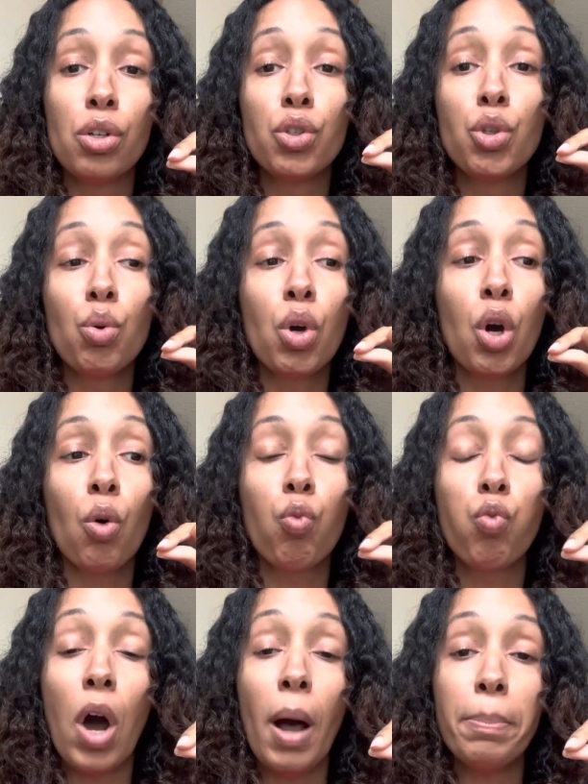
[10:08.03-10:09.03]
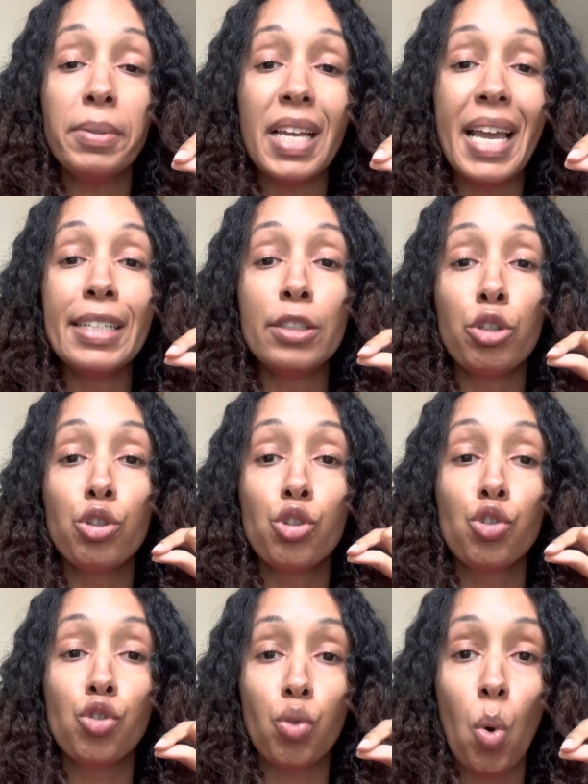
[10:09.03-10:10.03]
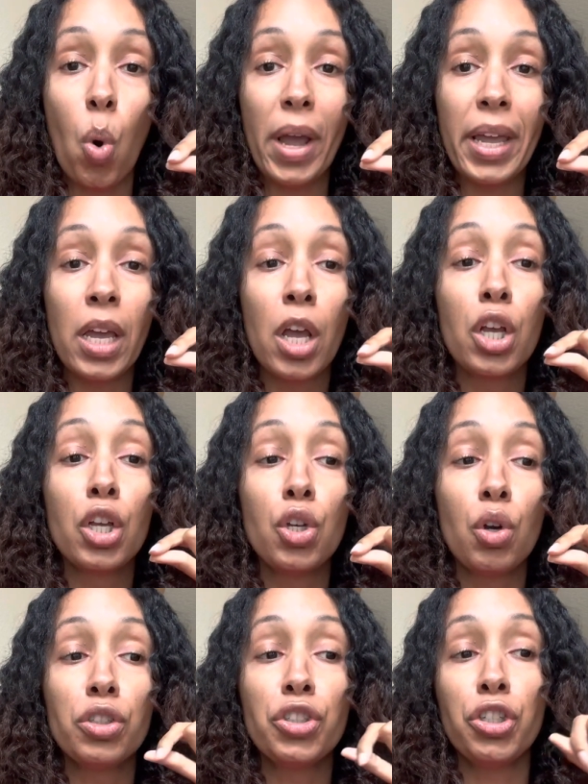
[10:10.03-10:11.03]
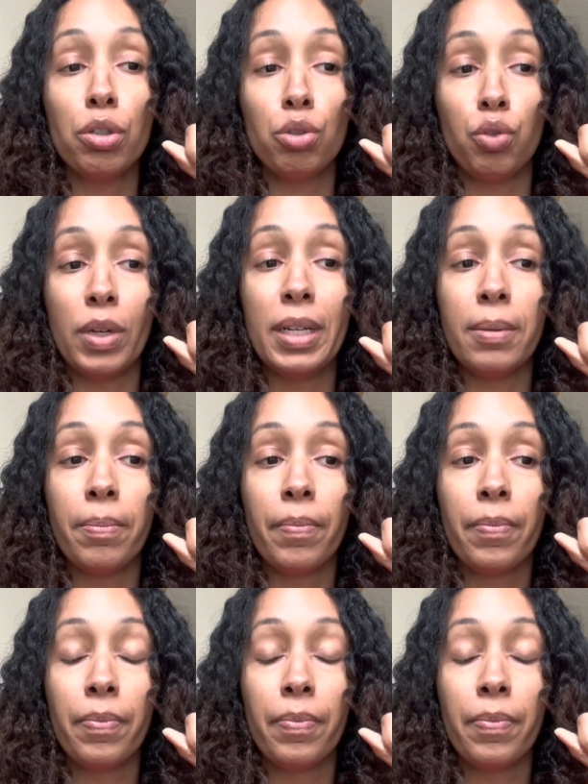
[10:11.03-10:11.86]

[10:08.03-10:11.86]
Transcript: to corrupt and destroy your children.